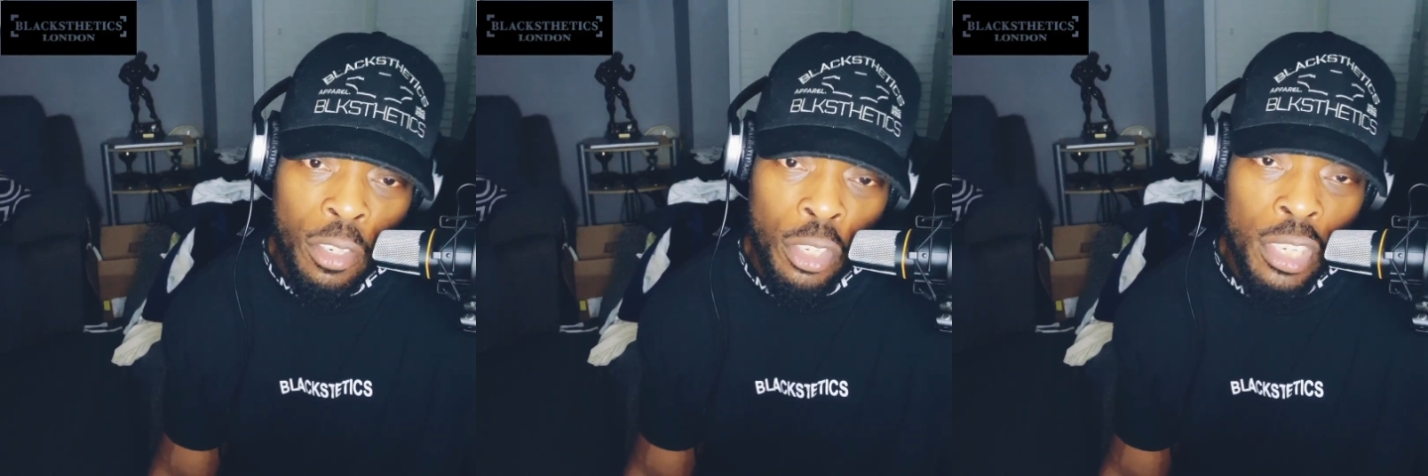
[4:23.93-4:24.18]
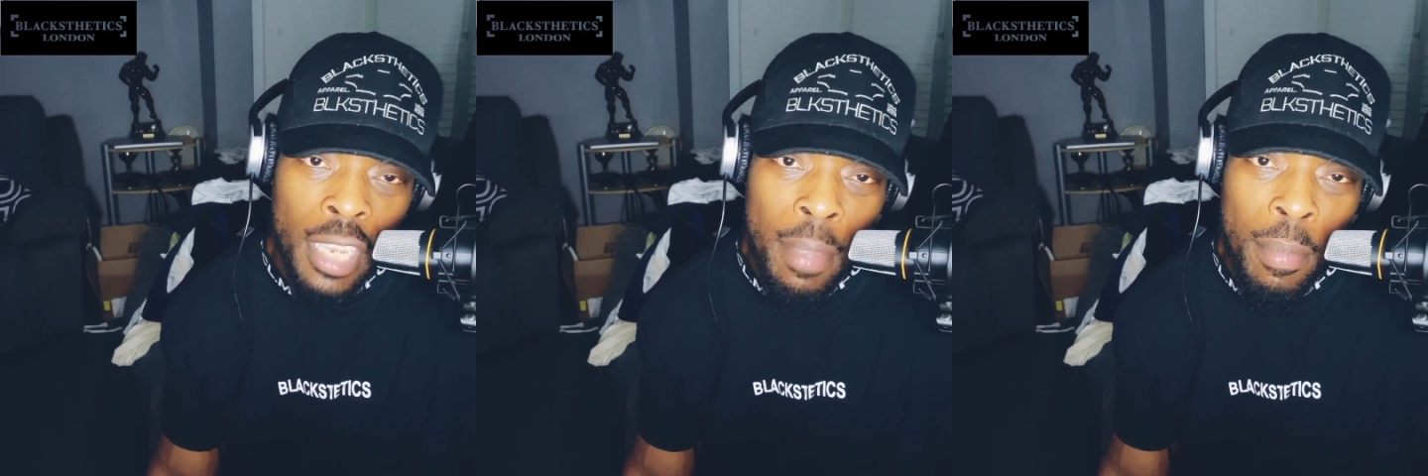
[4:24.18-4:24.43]

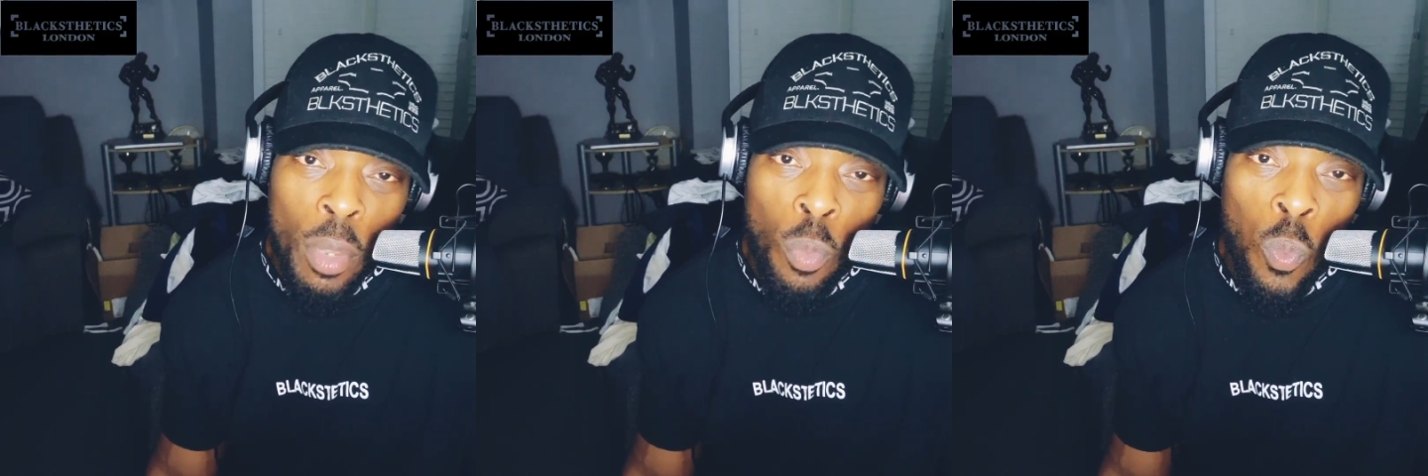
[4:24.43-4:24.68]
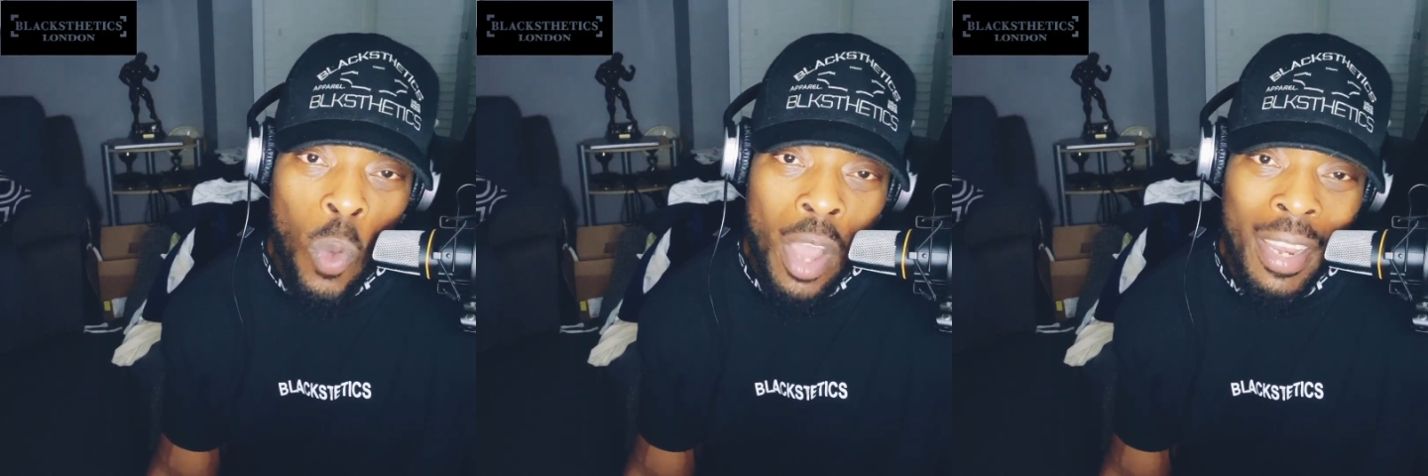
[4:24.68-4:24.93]
Just name me
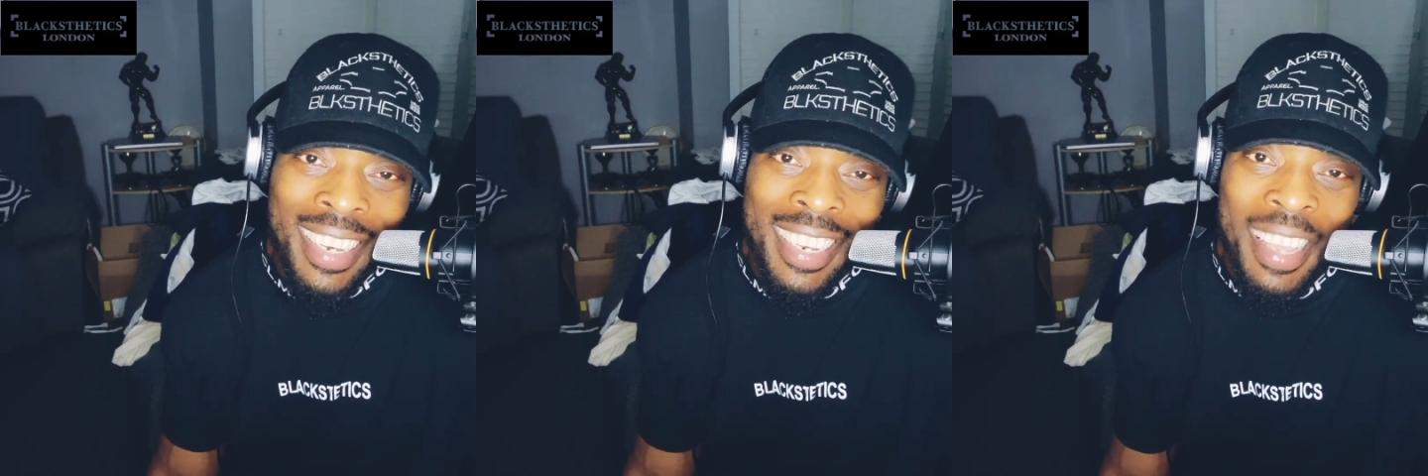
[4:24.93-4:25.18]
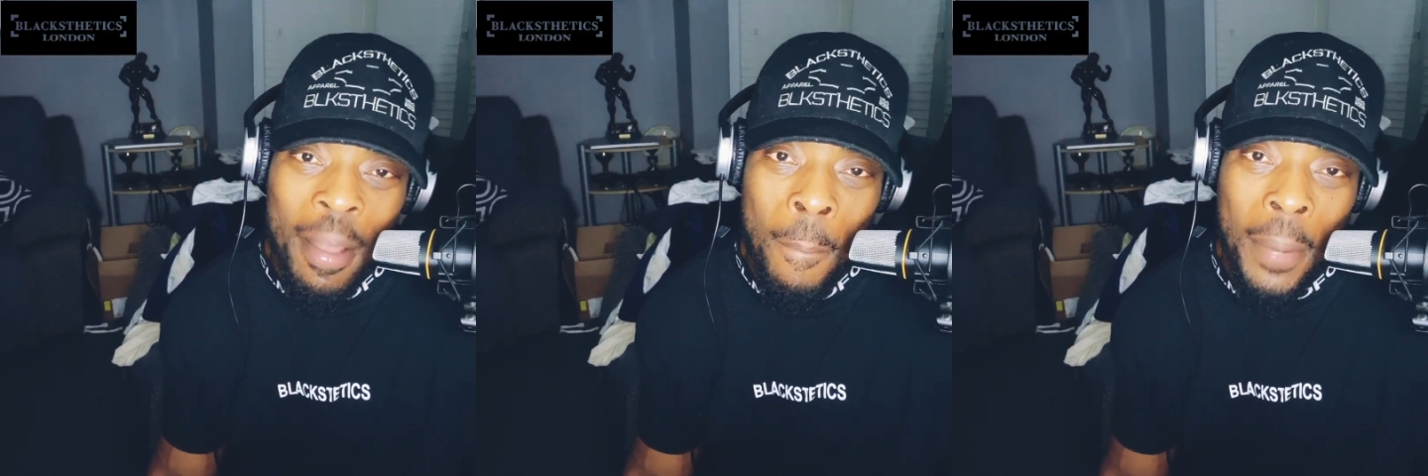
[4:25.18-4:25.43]

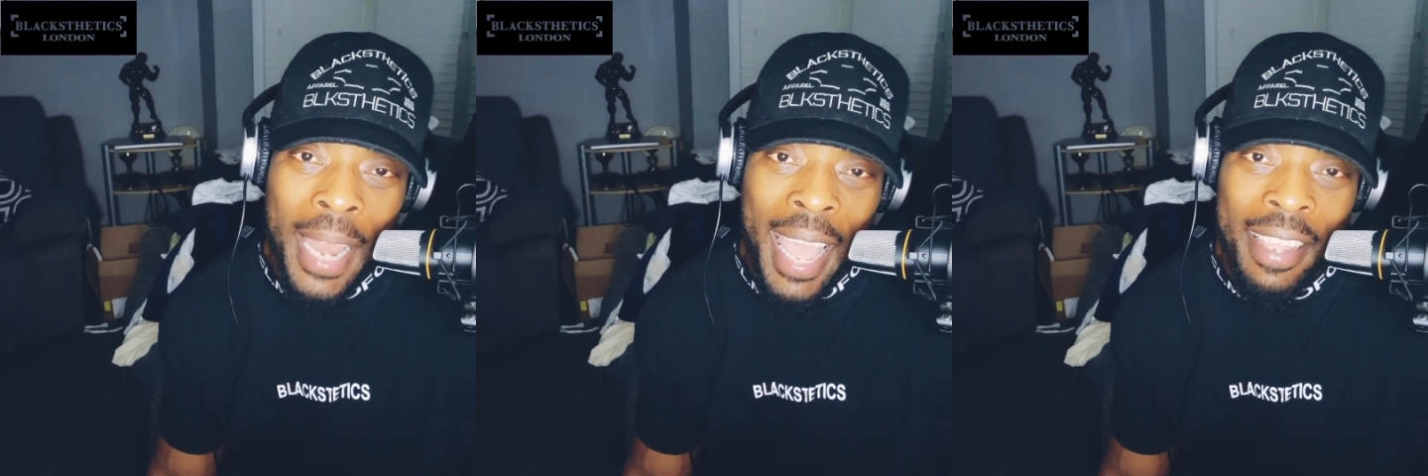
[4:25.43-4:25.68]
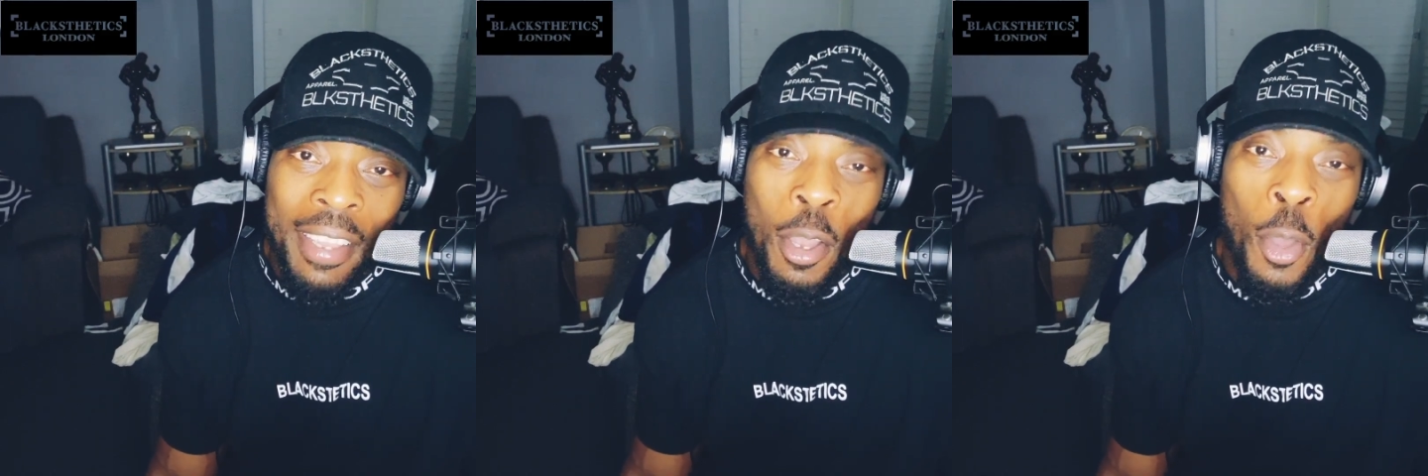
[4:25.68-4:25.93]
one
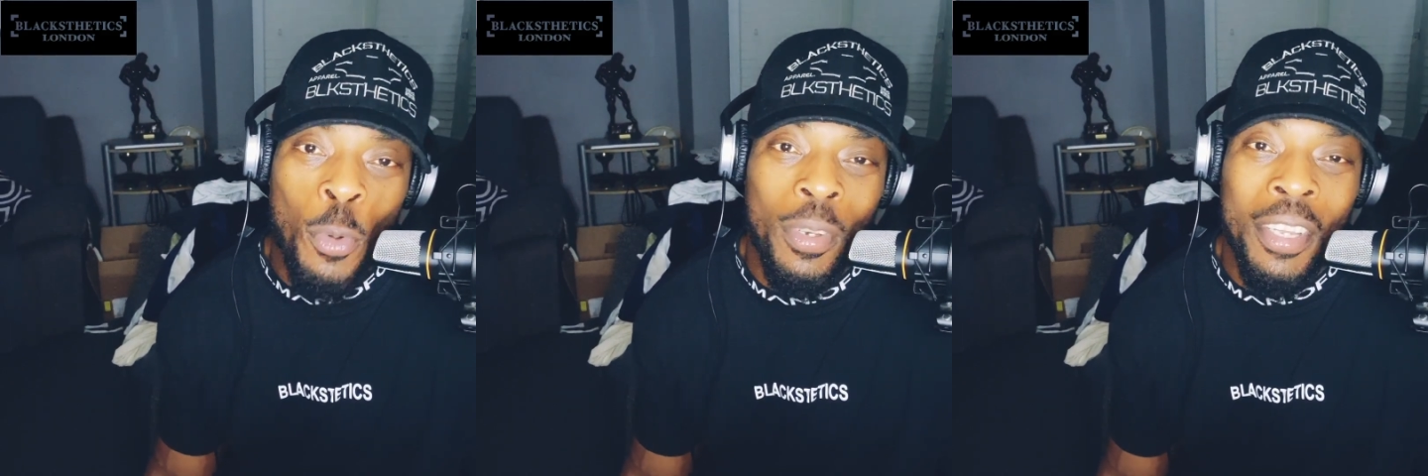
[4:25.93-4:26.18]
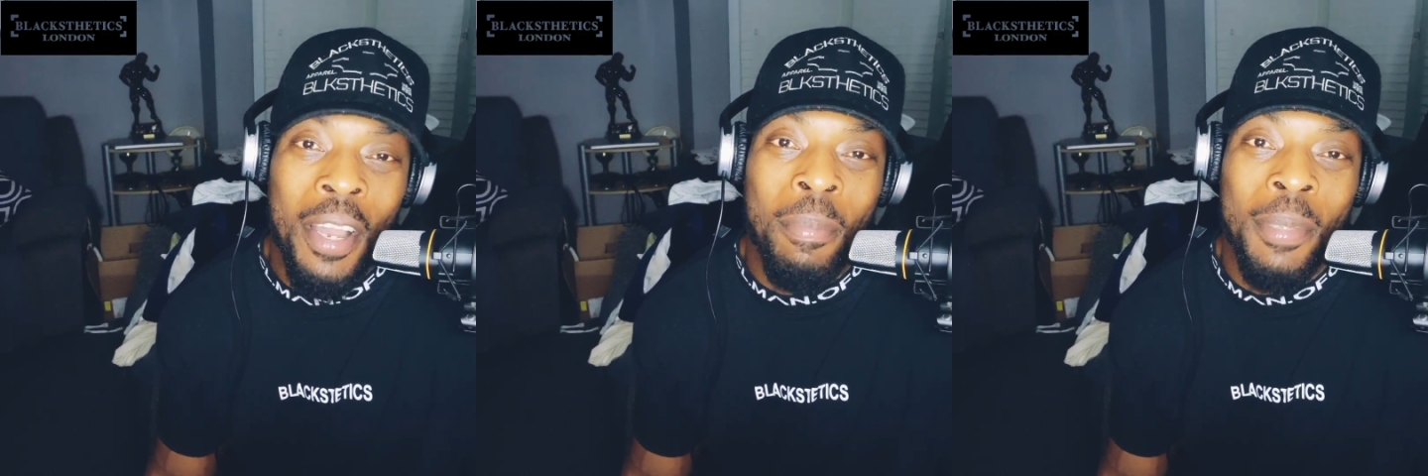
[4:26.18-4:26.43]

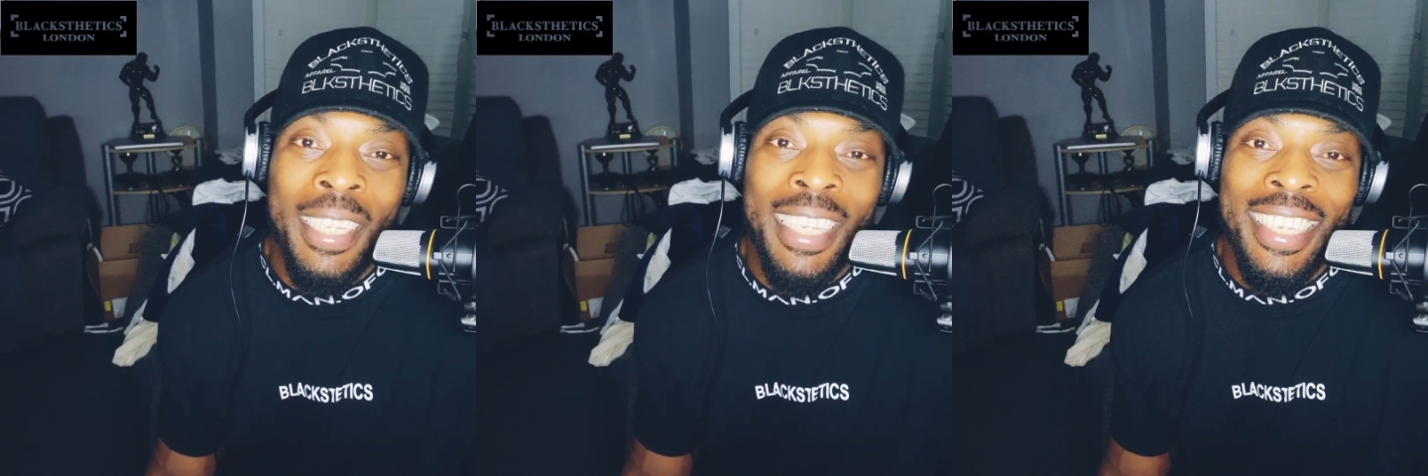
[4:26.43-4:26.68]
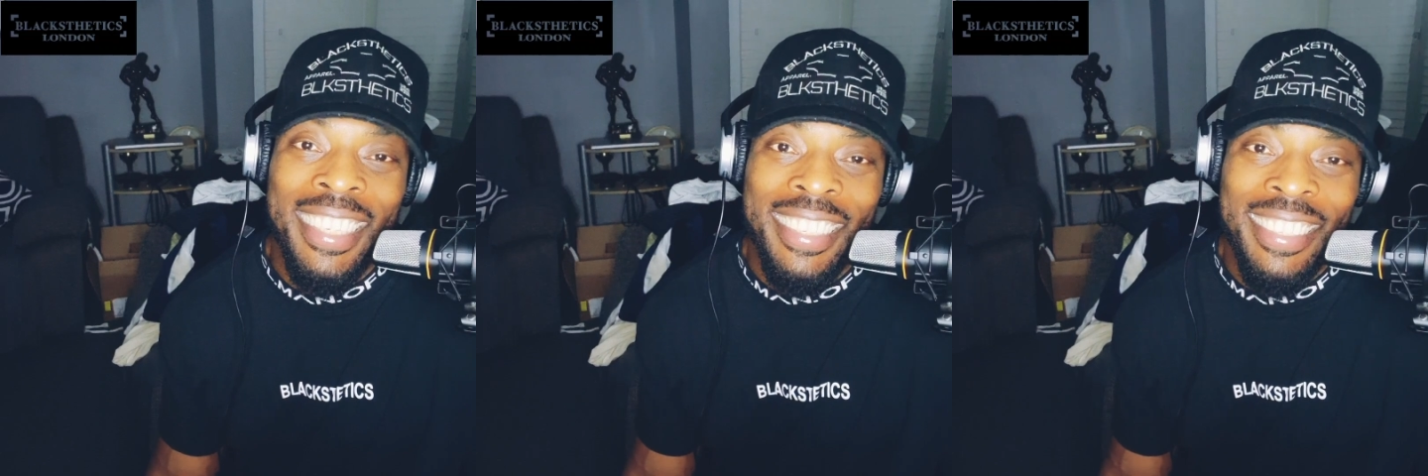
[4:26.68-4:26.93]
black-owned
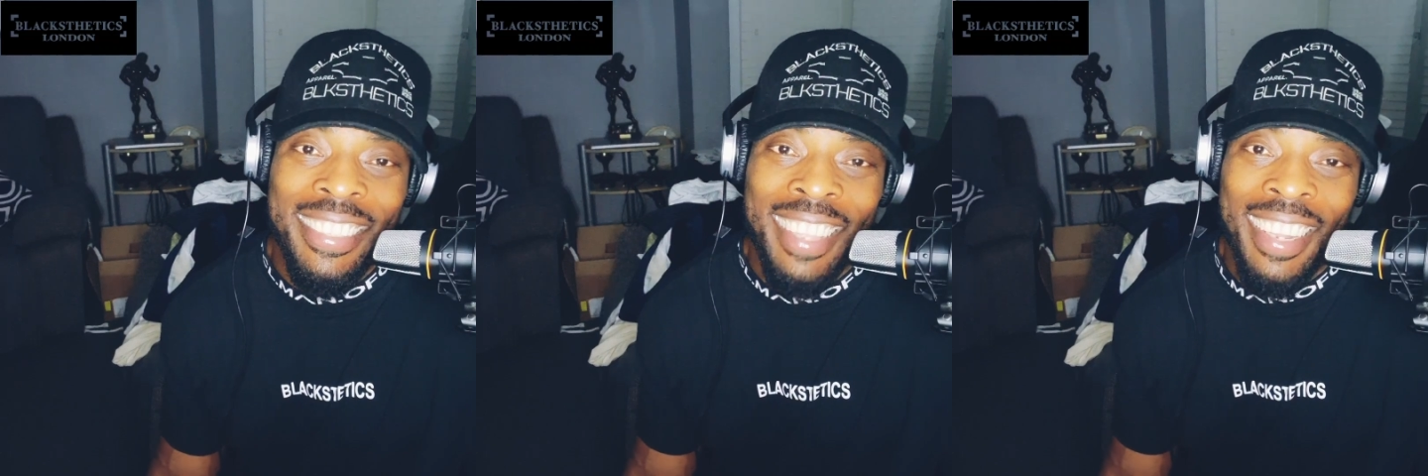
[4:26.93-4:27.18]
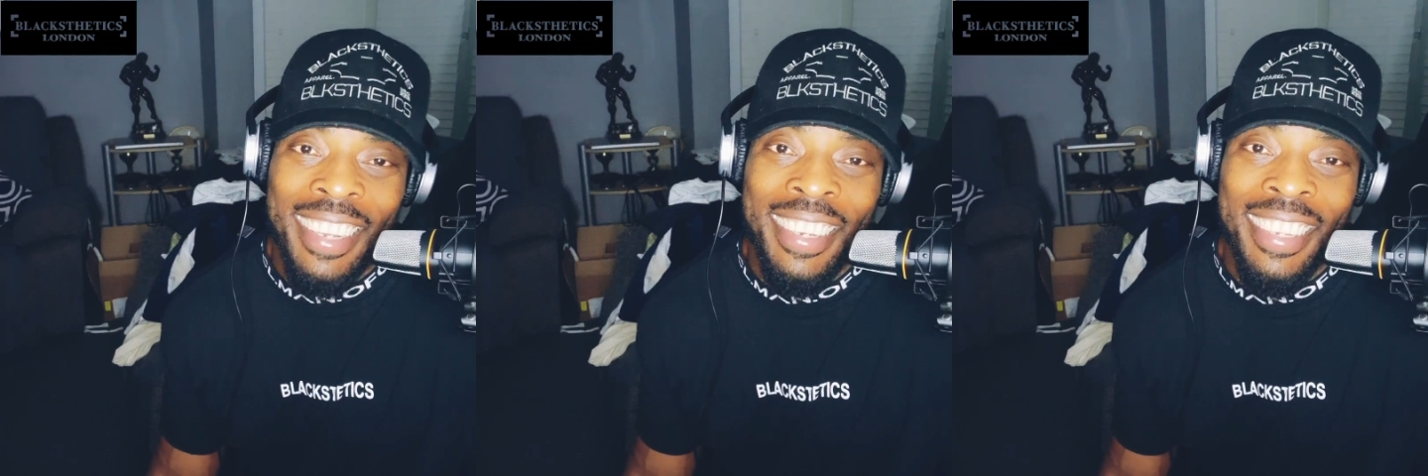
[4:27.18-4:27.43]
company,
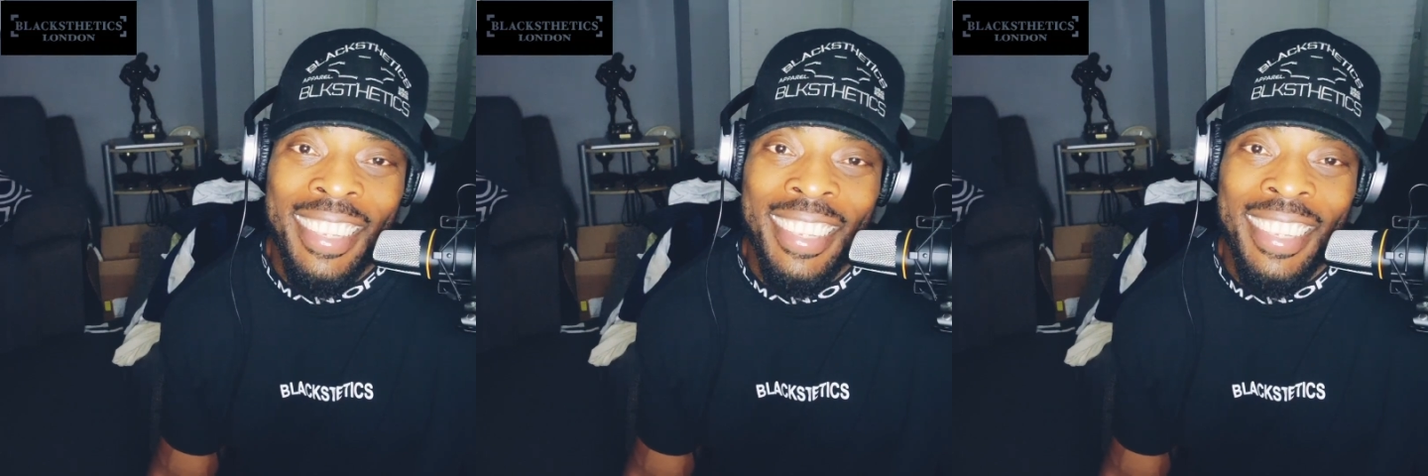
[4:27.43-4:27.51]
like